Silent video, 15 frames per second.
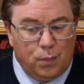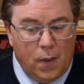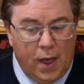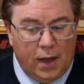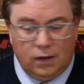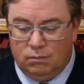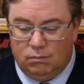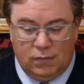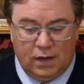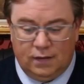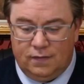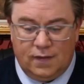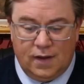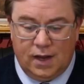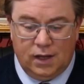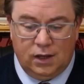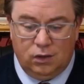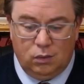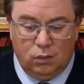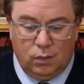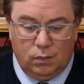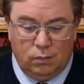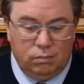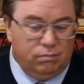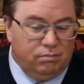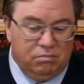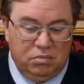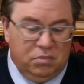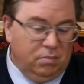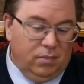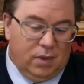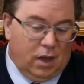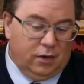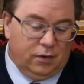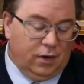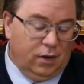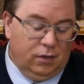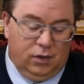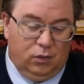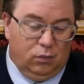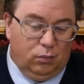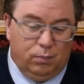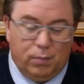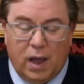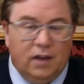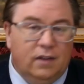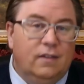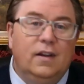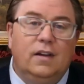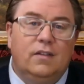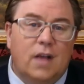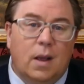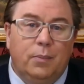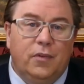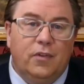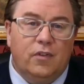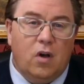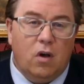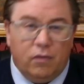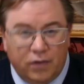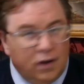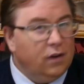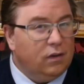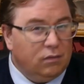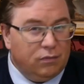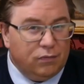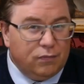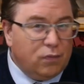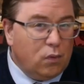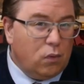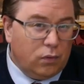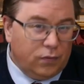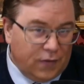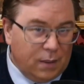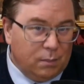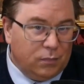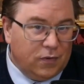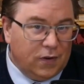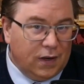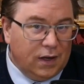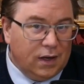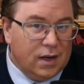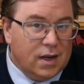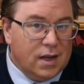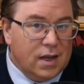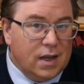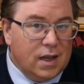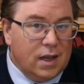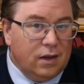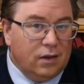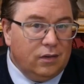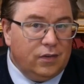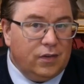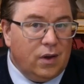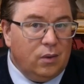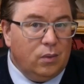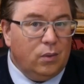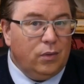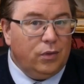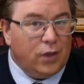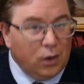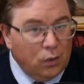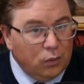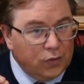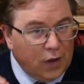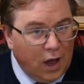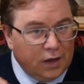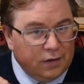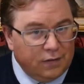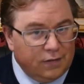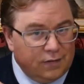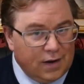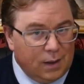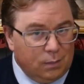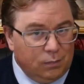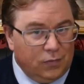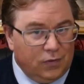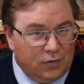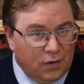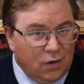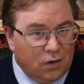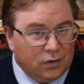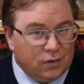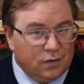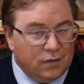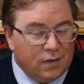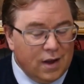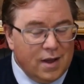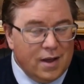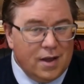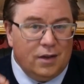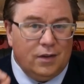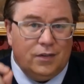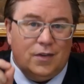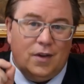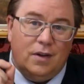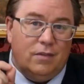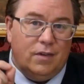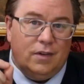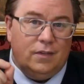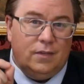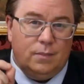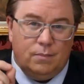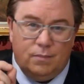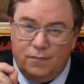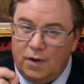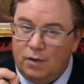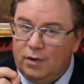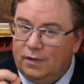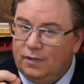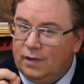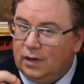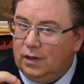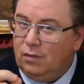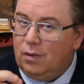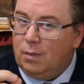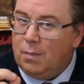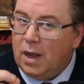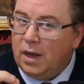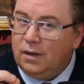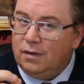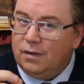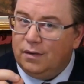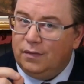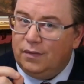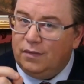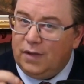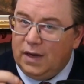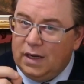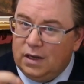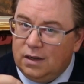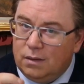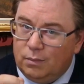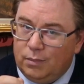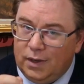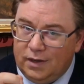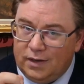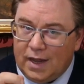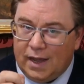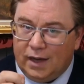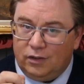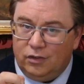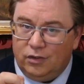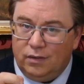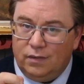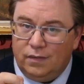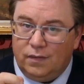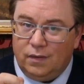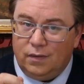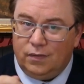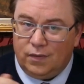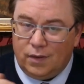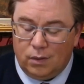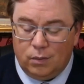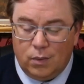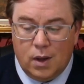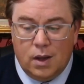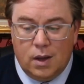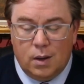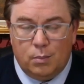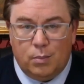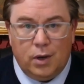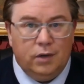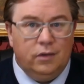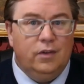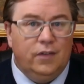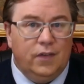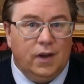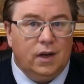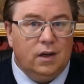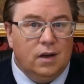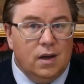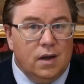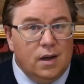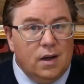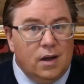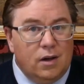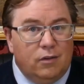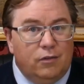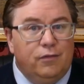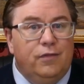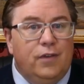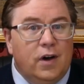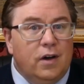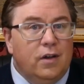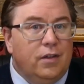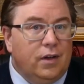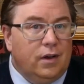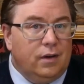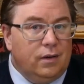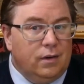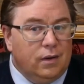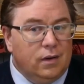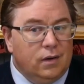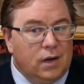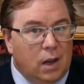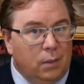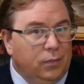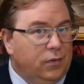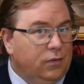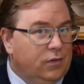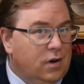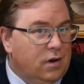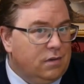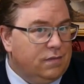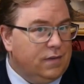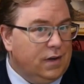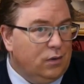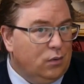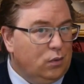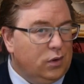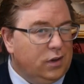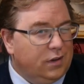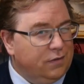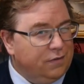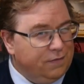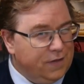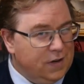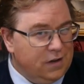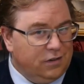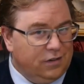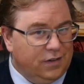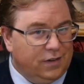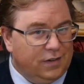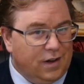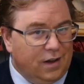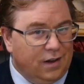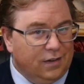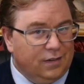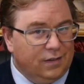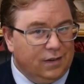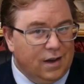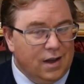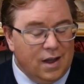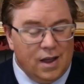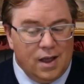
And let's say you buy 6 cups of coffee and 4's empty. So those unstamped slots serve as very subtle reminders of incomplete actions. And so purchasing further cups of coffee in order to finish the task